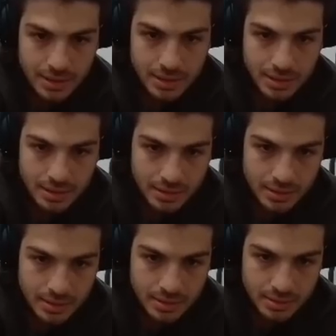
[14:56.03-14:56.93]

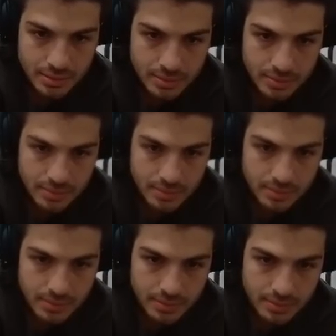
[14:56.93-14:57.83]

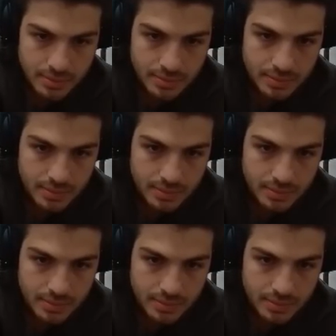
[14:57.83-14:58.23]
No one is speaking in this clip.